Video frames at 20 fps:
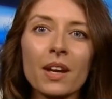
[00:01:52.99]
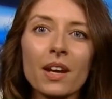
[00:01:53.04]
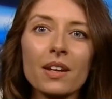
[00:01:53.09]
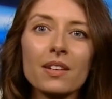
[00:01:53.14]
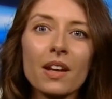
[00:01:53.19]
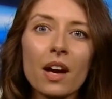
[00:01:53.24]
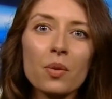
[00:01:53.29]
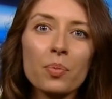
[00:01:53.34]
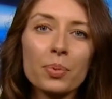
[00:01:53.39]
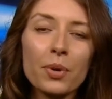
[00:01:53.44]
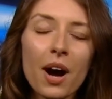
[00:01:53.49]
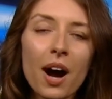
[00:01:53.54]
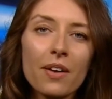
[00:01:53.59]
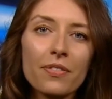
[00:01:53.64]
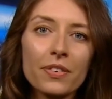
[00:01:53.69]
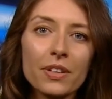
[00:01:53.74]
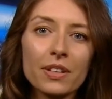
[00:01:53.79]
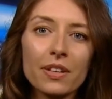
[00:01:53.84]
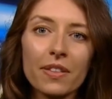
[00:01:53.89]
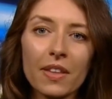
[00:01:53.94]
a
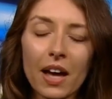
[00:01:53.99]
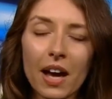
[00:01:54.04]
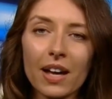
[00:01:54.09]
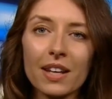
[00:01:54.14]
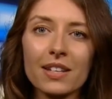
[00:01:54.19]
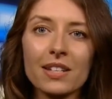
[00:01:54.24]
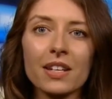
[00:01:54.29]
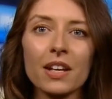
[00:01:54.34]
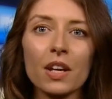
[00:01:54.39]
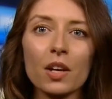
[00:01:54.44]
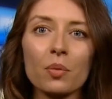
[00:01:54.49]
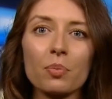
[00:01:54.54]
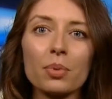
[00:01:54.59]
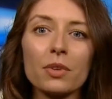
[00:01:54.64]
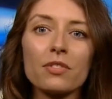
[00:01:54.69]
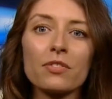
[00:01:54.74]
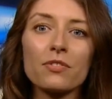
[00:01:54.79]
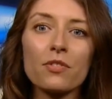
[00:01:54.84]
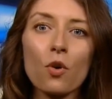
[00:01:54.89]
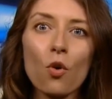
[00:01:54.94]
nonprofit that
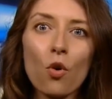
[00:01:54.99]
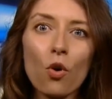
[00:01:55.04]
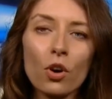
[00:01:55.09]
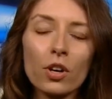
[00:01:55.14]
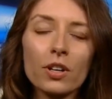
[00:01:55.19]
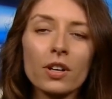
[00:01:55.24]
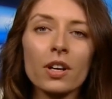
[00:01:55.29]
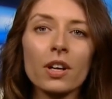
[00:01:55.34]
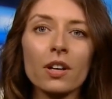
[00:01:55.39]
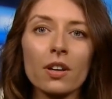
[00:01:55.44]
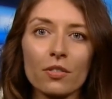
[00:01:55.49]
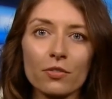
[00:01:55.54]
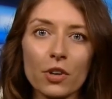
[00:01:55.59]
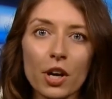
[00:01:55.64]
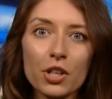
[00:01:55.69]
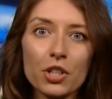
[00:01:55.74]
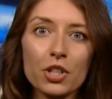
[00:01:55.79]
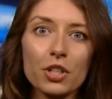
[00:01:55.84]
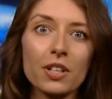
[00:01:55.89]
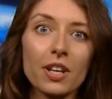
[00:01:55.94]
before
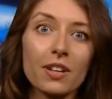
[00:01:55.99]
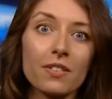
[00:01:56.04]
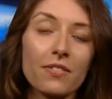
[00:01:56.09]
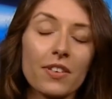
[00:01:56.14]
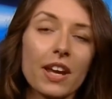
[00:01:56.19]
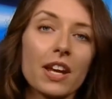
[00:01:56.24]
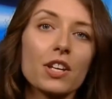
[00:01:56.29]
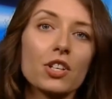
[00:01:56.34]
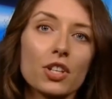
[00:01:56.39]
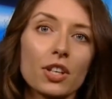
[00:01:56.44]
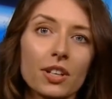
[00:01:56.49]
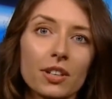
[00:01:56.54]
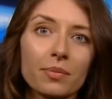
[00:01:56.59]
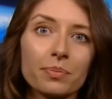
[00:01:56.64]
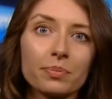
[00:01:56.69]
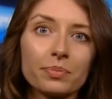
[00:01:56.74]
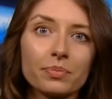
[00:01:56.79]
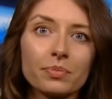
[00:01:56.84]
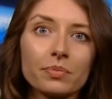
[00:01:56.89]
Russian invasion